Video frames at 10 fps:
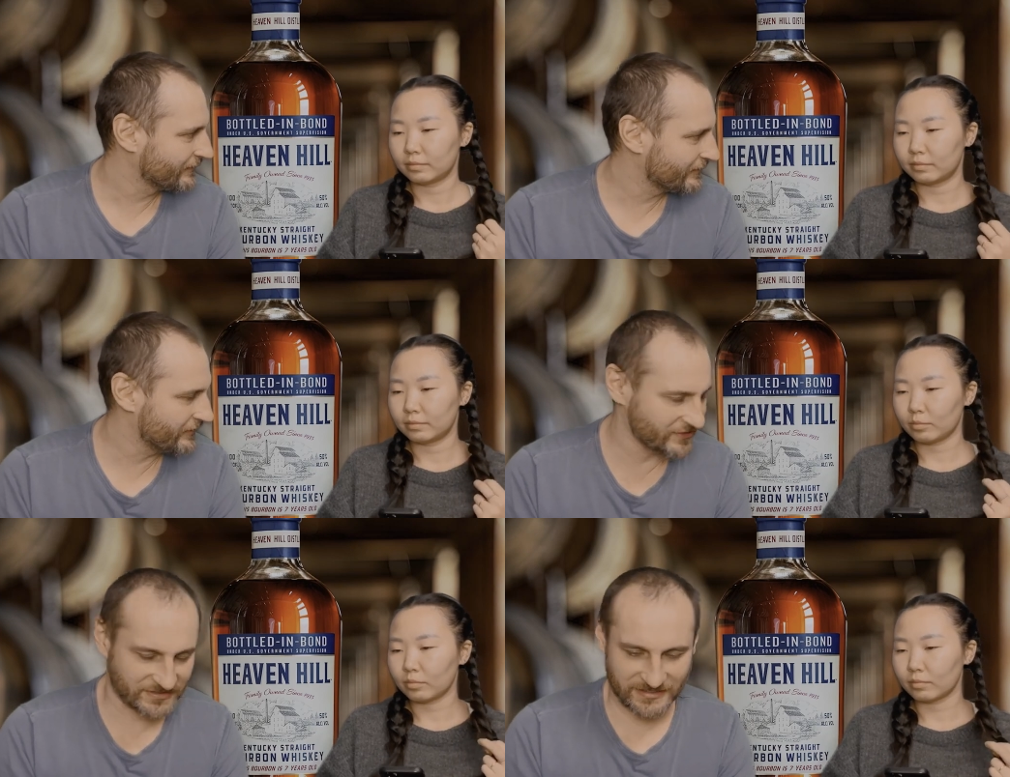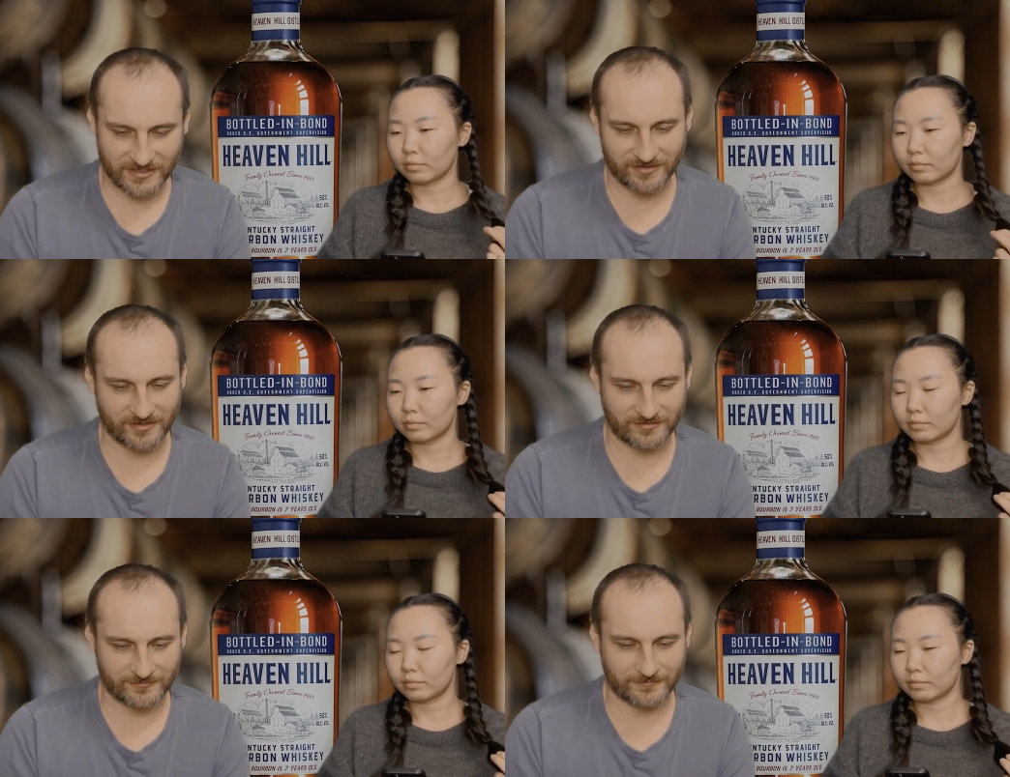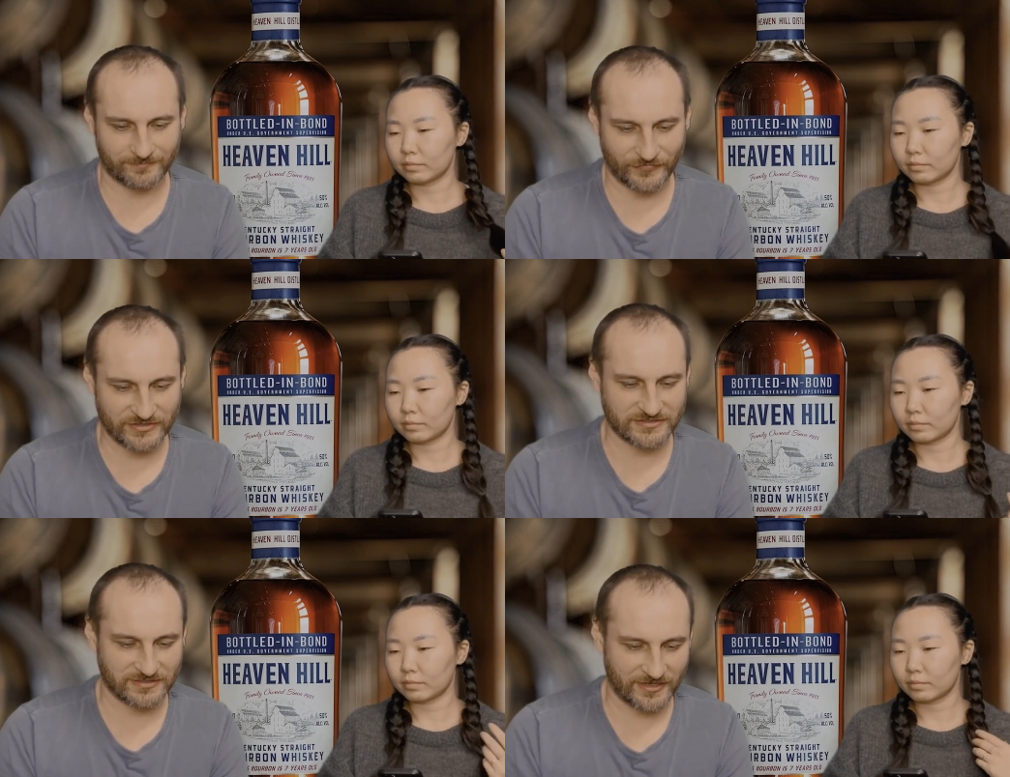Speaker 1: They say that
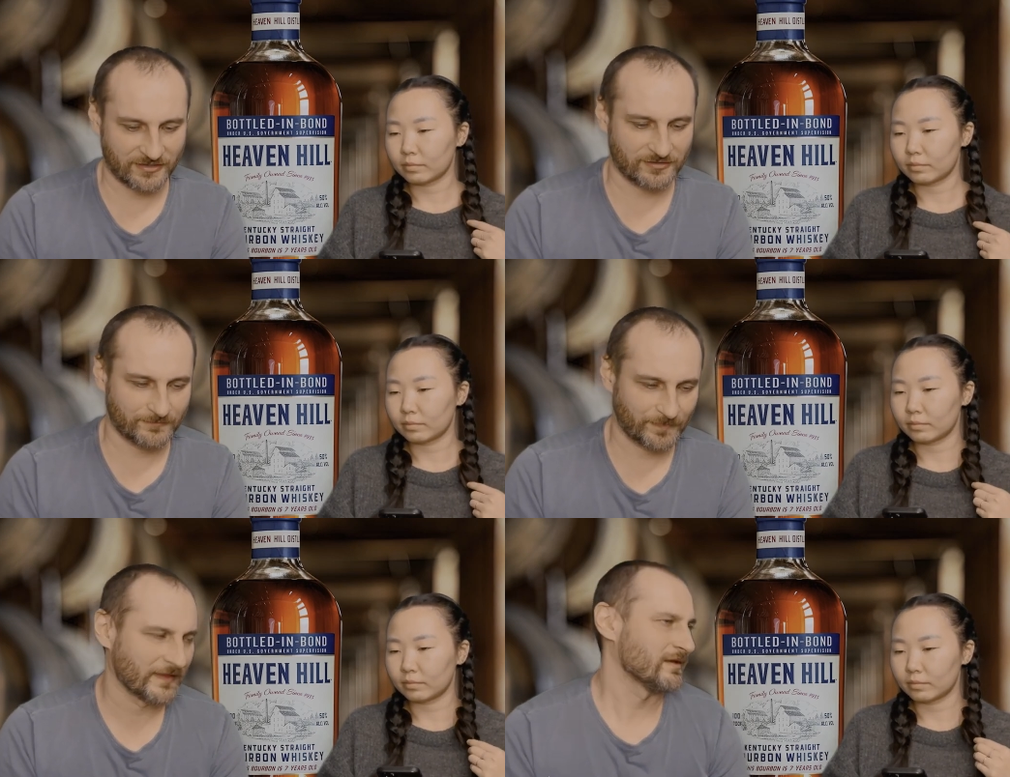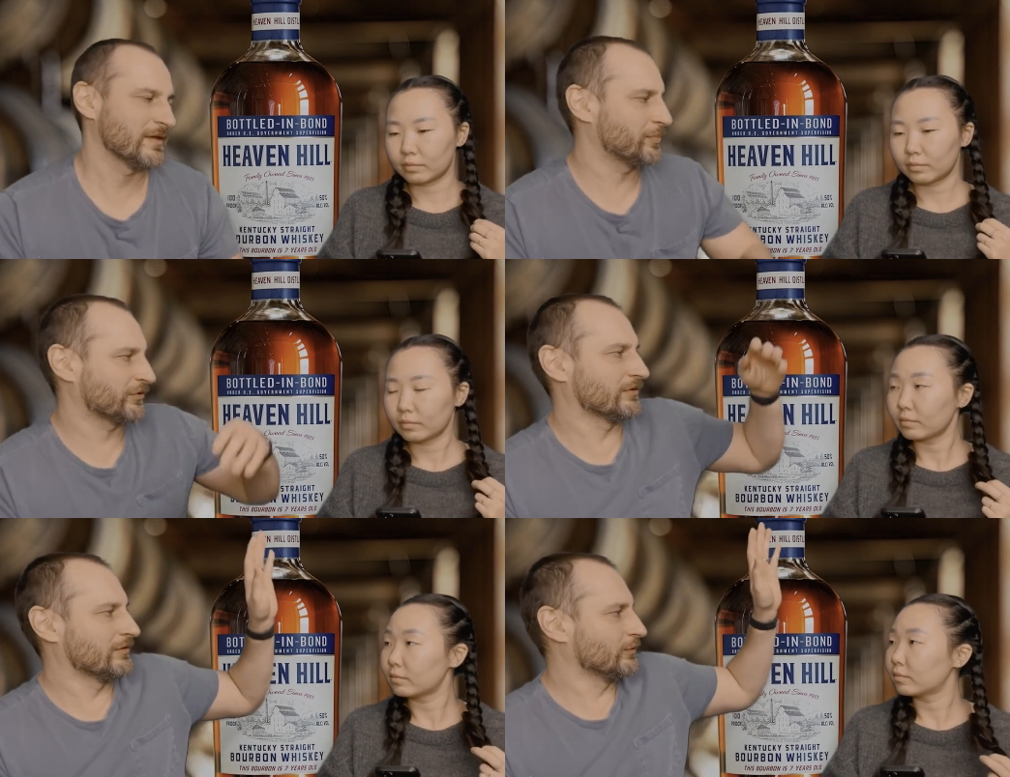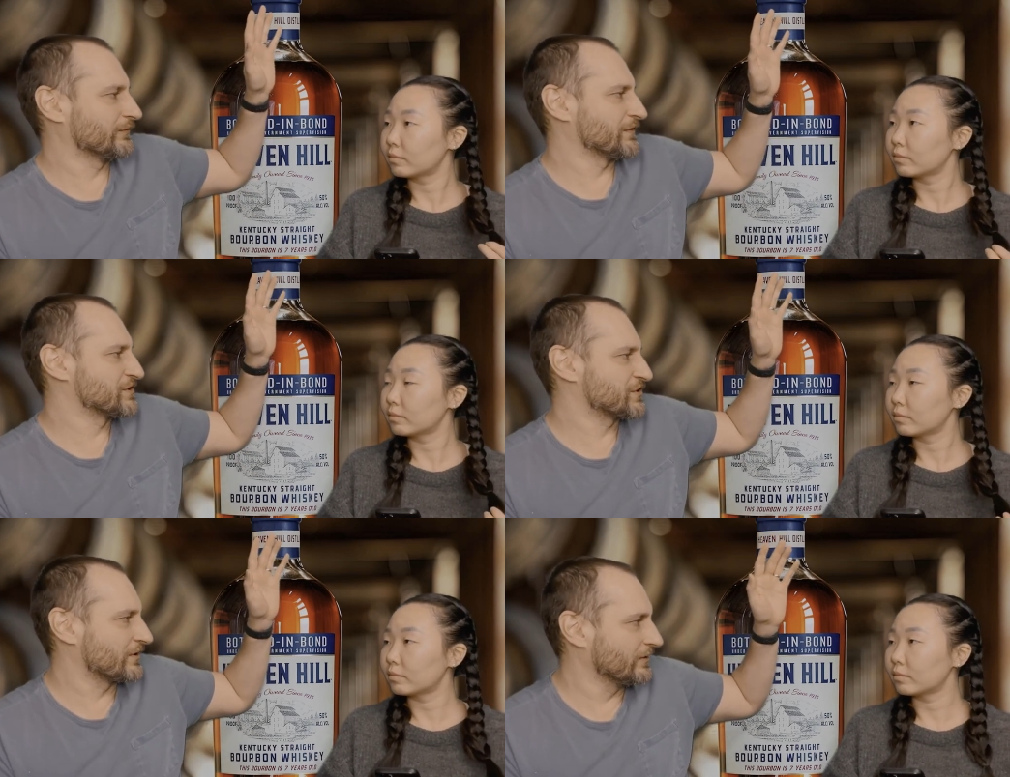this is like they put the old
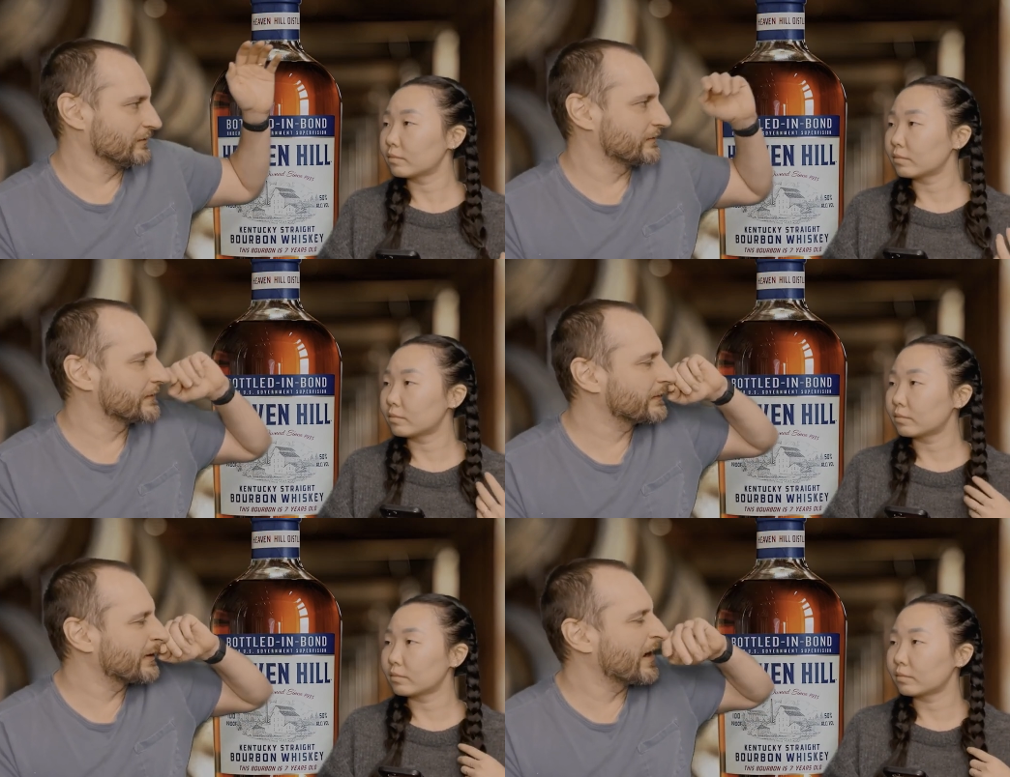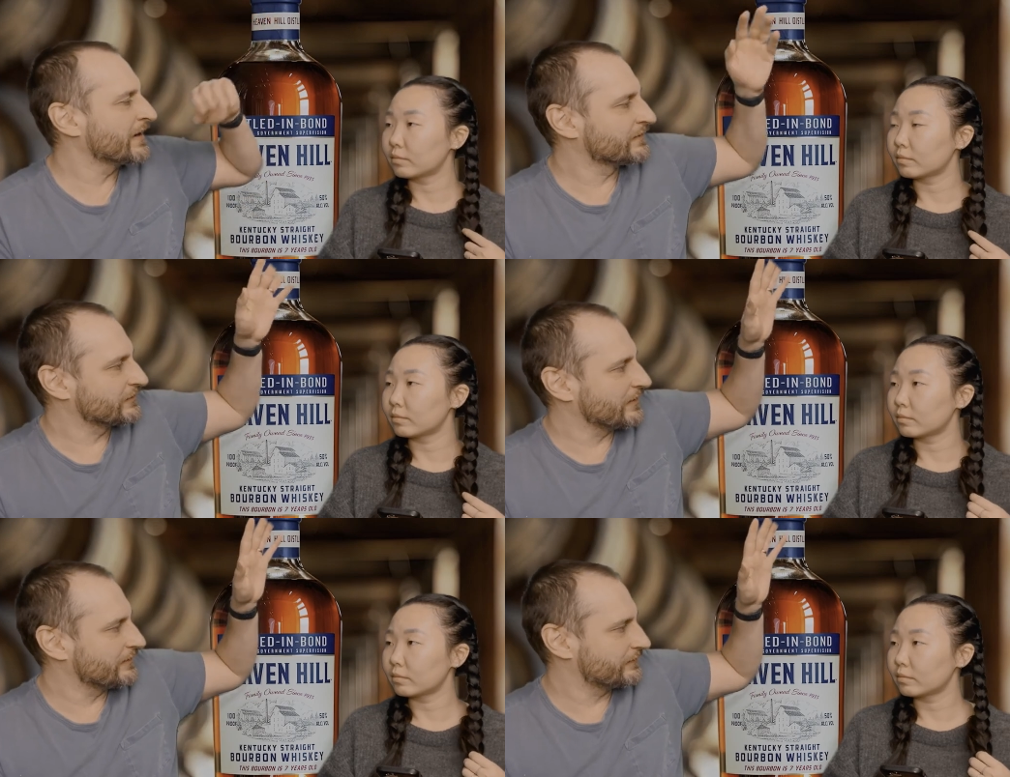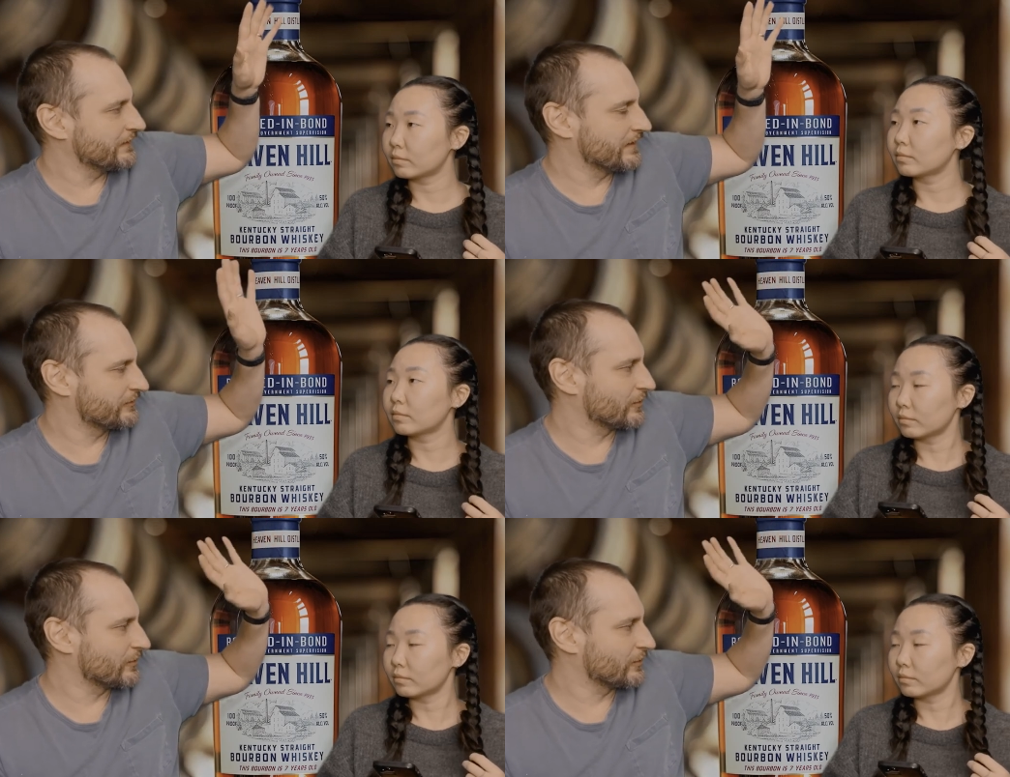Fitzgerald, the, their high end stuff, at